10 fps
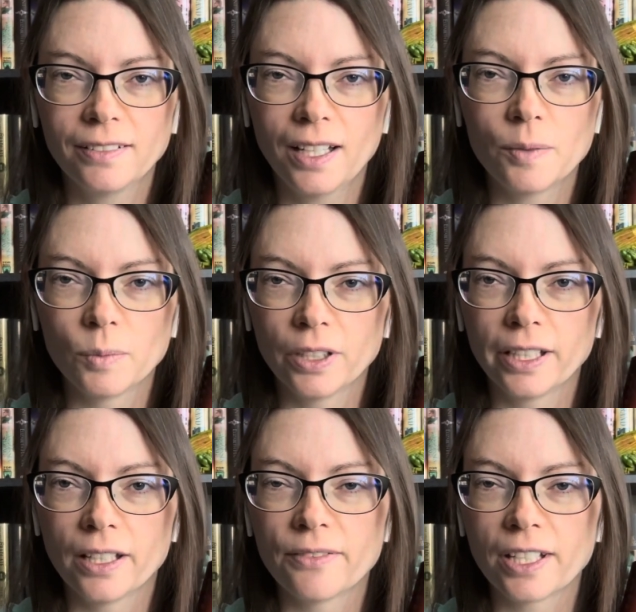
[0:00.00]
I'm really
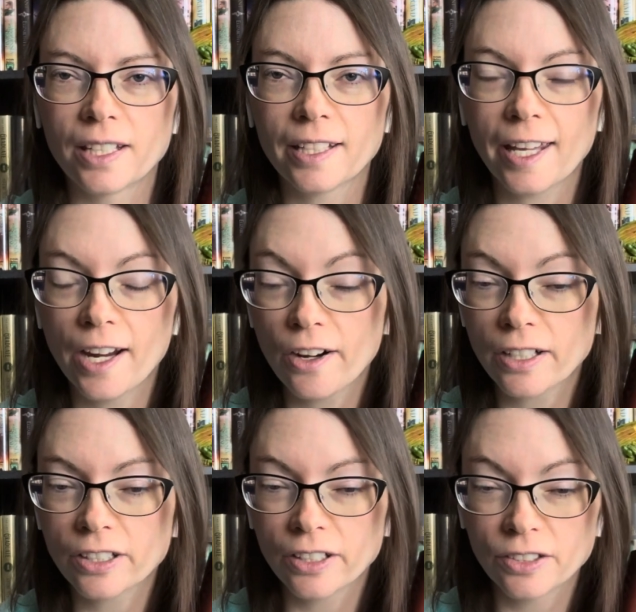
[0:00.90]
loving it. The
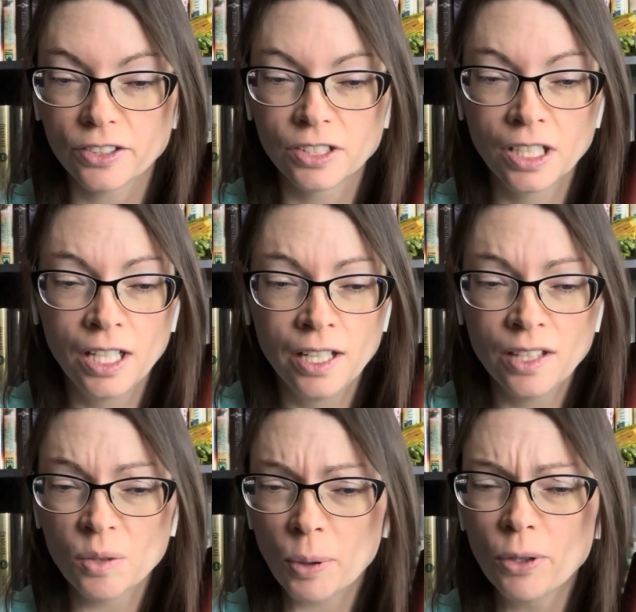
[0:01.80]
characters,
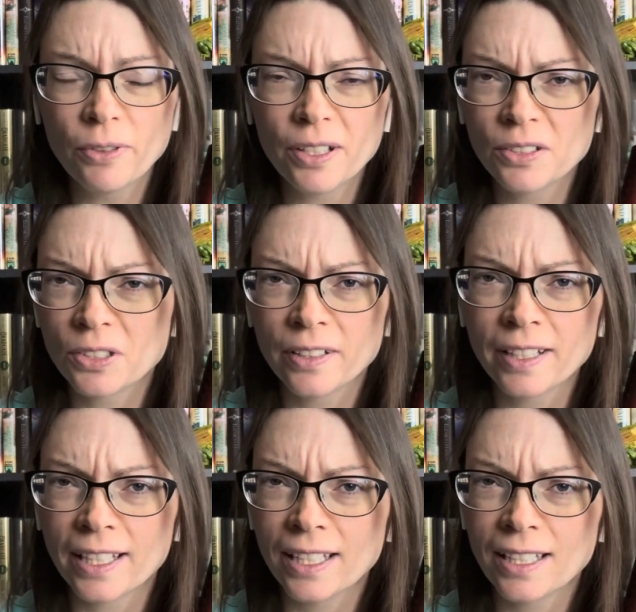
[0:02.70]
the profiles are
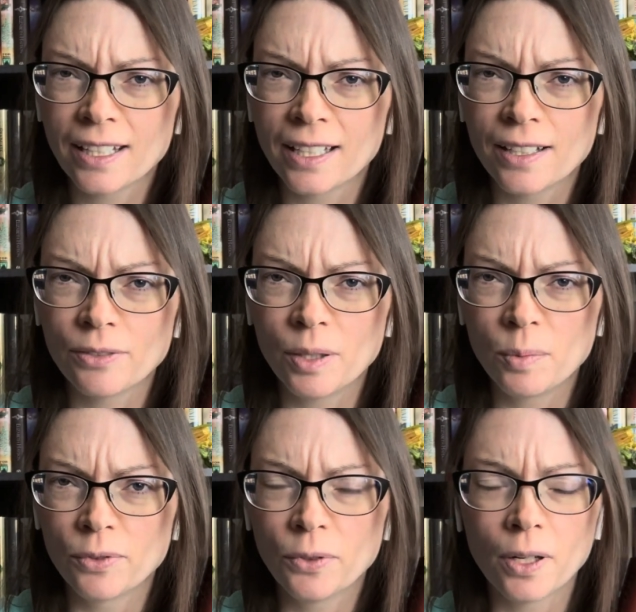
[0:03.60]
unlike anything I've read
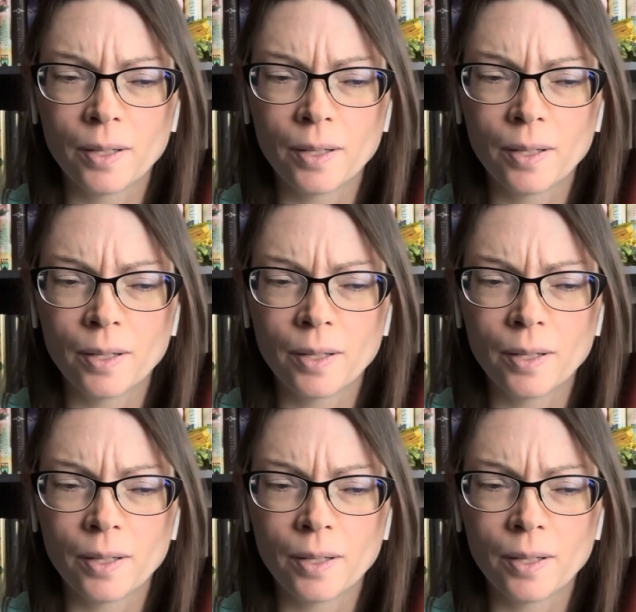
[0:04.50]
before.